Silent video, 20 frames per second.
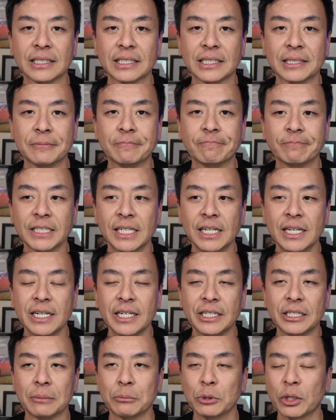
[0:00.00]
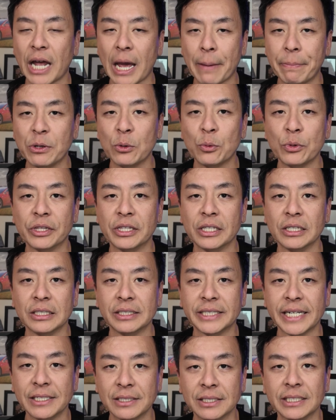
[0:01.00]
Um, you know, I'm not happy with
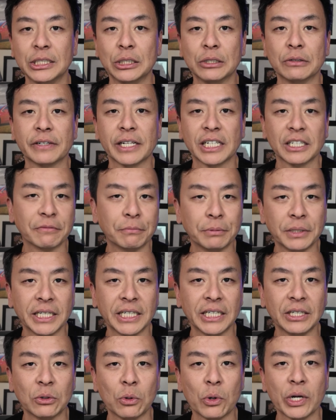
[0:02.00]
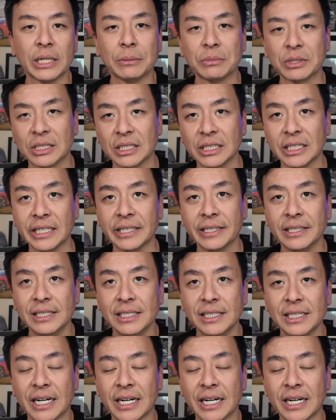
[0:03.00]
the density of LFP or NMC.